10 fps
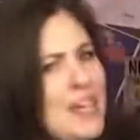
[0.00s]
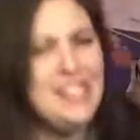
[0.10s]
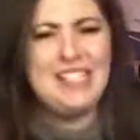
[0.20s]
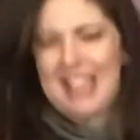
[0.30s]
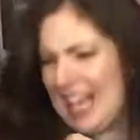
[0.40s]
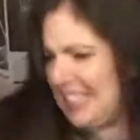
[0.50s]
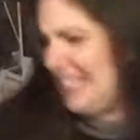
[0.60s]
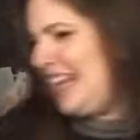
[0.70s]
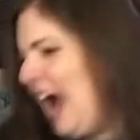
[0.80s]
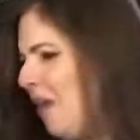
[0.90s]
I said,
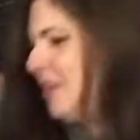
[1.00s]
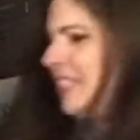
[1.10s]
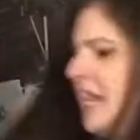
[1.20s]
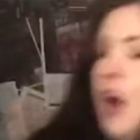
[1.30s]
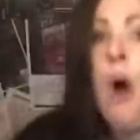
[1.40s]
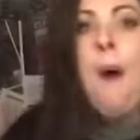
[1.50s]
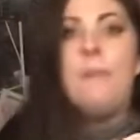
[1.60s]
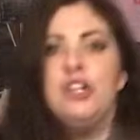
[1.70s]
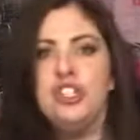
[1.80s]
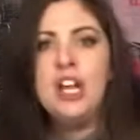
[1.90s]
no. He said,
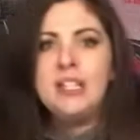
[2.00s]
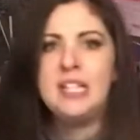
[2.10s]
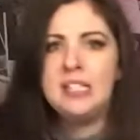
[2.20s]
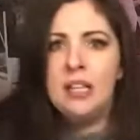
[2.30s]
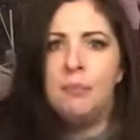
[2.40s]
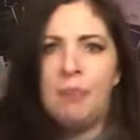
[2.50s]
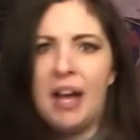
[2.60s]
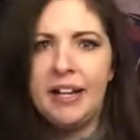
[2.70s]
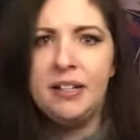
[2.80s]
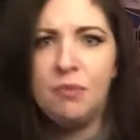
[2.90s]
push this
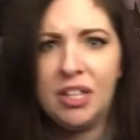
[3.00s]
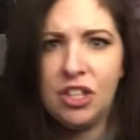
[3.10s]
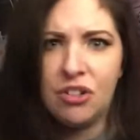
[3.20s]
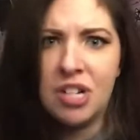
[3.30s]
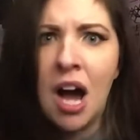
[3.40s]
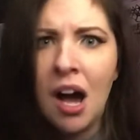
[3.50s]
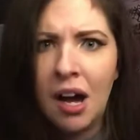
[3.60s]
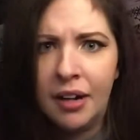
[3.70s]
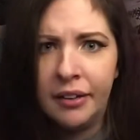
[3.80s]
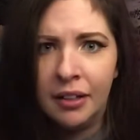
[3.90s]
button with your tongue.